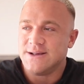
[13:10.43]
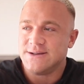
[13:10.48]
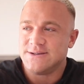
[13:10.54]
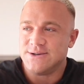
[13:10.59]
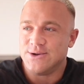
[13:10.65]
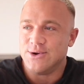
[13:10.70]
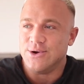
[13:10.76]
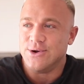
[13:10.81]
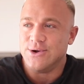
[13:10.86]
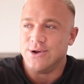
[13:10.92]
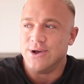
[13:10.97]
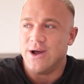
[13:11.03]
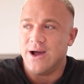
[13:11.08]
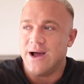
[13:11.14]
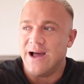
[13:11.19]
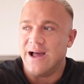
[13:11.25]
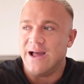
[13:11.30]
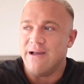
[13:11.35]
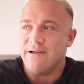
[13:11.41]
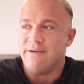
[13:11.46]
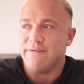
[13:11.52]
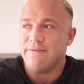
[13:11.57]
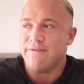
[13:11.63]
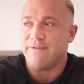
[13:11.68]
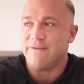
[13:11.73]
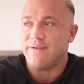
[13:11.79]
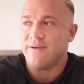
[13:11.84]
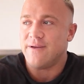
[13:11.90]
So
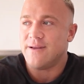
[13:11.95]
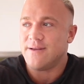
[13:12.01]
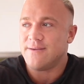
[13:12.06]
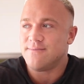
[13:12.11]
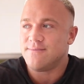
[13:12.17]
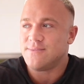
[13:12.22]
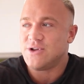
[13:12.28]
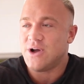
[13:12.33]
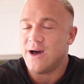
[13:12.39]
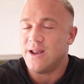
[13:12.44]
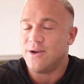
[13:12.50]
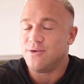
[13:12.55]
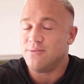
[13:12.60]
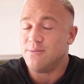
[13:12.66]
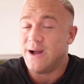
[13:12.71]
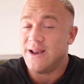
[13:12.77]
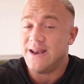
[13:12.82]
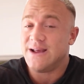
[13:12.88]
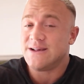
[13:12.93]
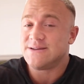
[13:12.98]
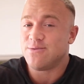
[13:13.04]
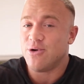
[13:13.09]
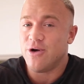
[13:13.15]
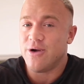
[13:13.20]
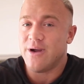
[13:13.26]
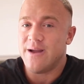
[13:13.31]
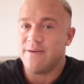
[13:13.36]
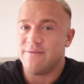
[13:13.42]
I've titled my next
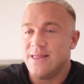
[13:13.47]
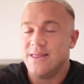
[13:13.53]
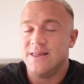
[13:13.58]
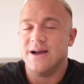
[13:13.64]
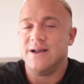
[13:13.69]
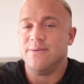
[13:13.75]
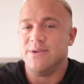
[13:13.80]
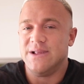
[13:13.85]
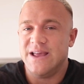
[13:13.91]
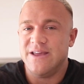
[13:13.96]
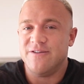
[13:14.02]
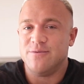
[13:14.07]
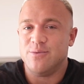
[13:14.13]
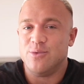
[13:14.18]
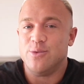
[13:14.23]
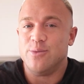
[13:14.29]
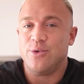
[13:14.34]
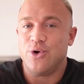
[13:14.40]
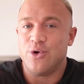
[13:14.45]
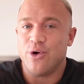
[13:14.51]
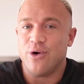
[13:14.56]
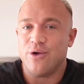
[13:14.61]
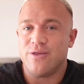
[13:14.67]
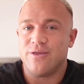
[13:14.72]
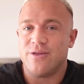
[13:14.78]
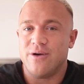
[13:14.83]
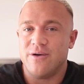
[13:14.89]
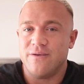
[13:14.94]
program, The Unbelievable
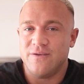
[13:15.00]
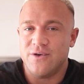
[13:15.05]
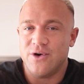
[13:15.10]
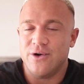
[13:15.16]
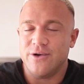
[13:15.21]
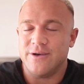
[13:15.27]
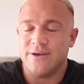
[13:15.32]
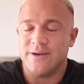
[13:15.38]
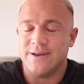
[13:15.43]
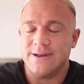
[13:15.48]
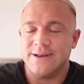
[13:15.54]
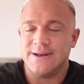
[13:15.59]
Growth of Gon.